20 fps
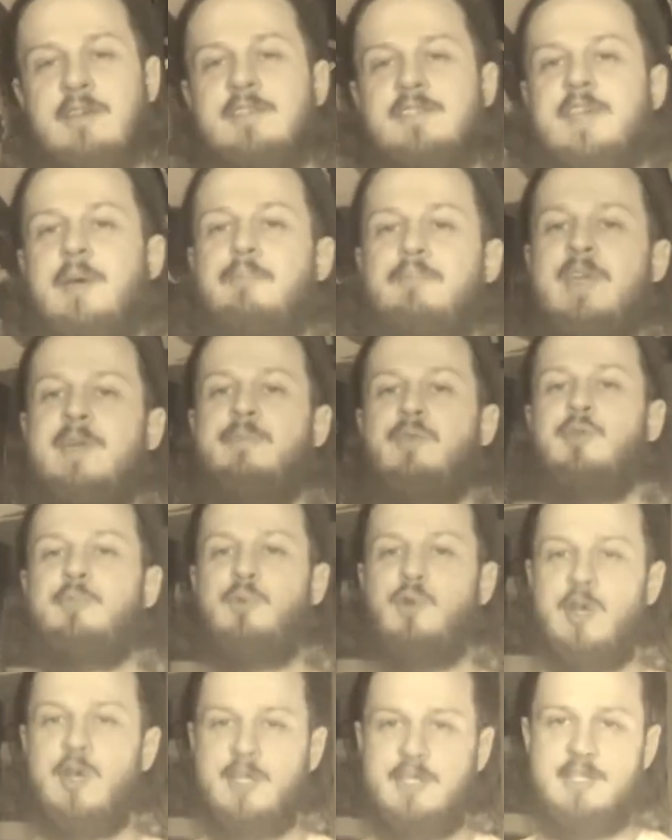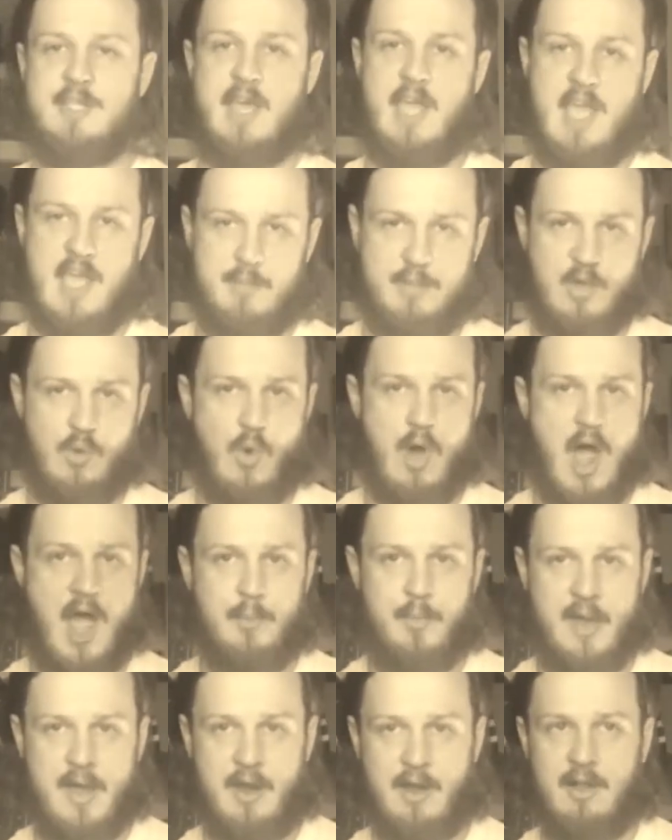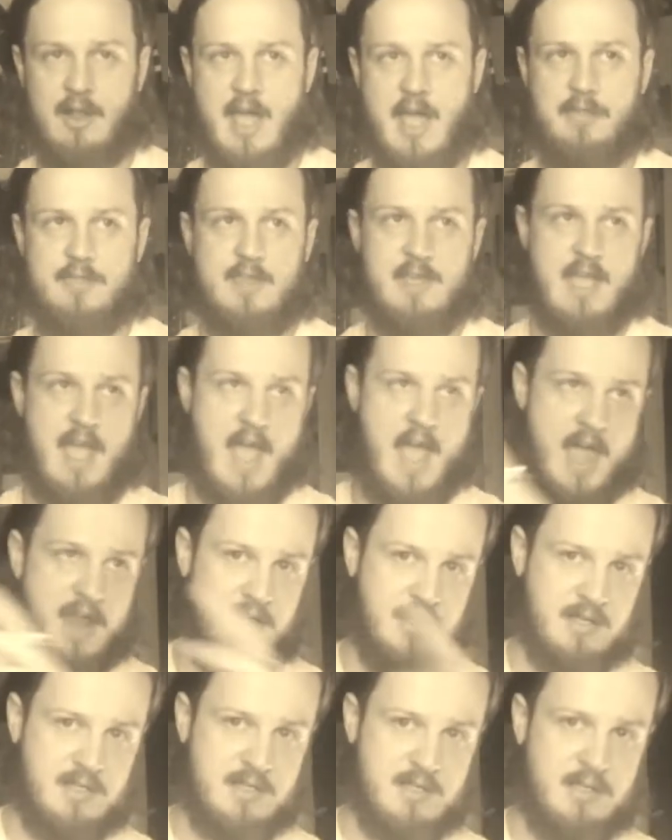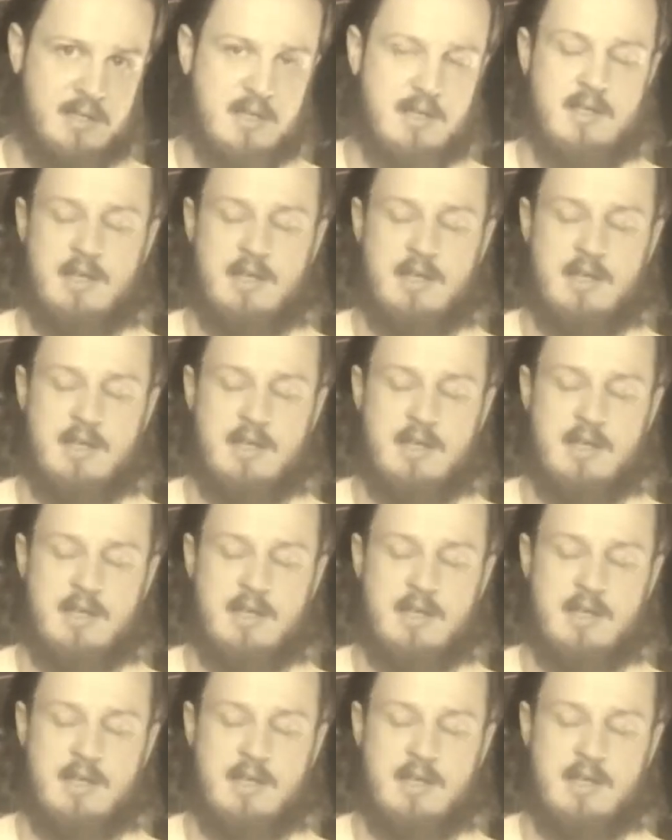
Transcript: Some people put the ABY pedal at the end,